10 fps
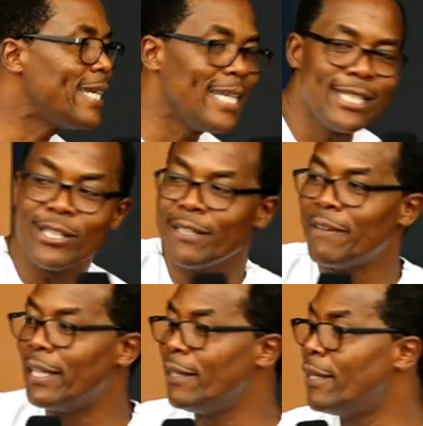is not
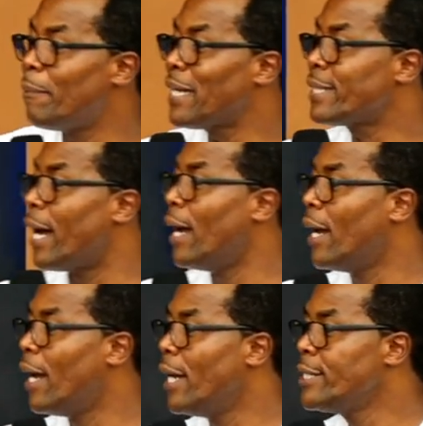even the pastor,
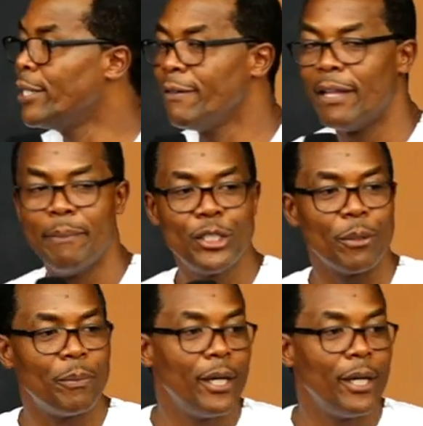it's not even the bishop,